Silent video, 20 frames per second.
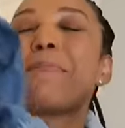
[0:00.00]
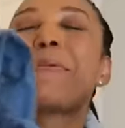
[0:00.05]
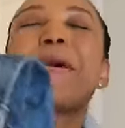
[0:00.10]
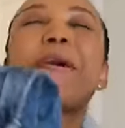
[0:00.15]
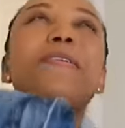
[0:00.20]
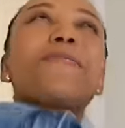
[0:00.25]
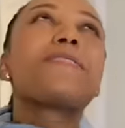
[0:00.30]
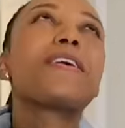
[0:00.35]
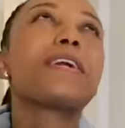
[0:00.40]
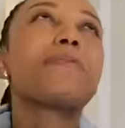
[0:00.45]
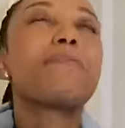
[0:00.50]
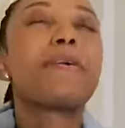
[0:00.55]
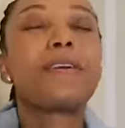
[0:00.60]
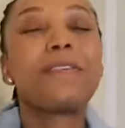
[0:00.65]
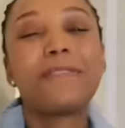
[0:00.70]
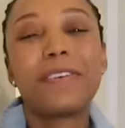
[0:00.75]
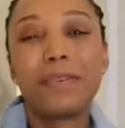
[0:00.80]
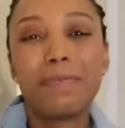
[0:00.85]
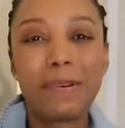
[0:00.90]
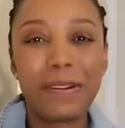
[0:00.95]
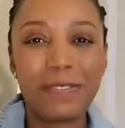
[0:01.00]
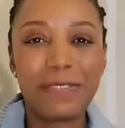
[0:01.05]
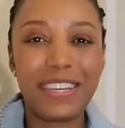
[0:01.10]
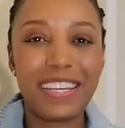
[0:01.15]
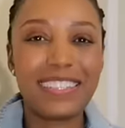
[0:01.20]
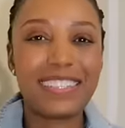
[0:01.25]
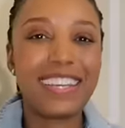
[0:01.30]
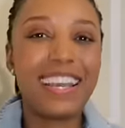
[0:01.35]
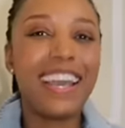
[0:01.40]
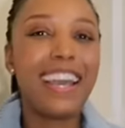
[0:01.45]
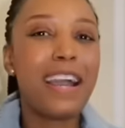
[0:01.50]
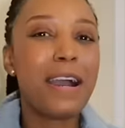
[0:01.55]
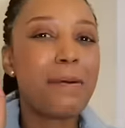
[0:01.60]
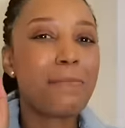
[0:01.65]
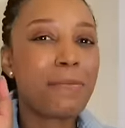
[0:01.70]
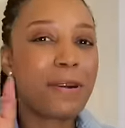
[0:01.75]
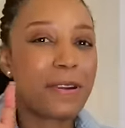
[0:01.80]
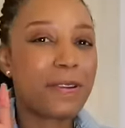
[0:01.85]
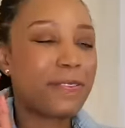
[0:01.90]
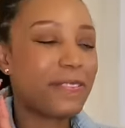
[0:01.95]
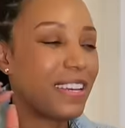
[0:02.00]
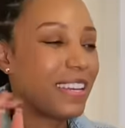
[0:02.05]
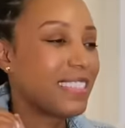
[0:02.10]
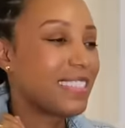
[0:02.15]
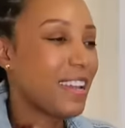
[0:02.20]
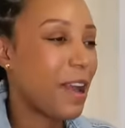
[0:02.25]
perfect, perfect, perfect, perfect.